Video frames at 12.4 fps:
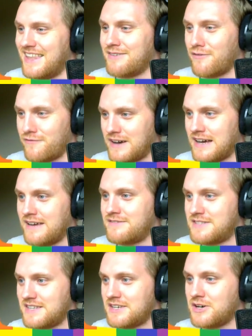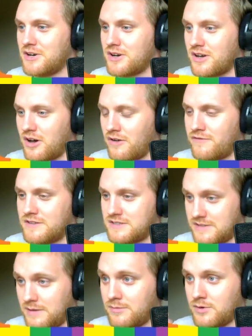level 5 CEO
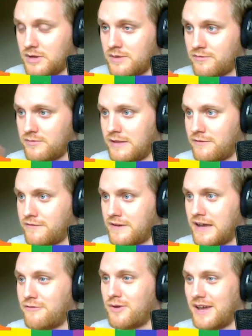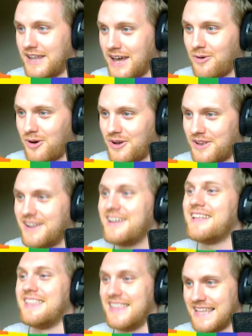office. Yep, going up from level 5. We are now on
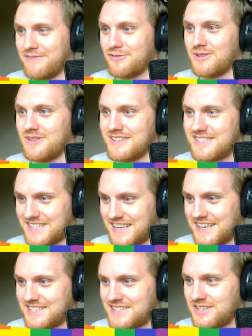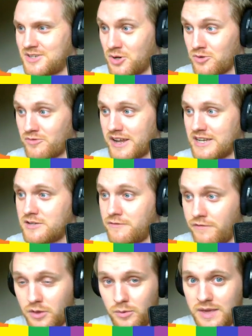level 6 gun
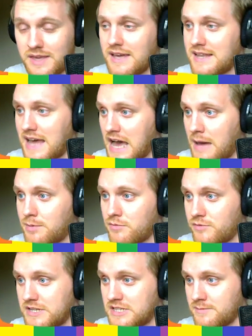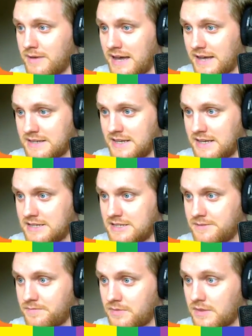range, viewing and arboretum access.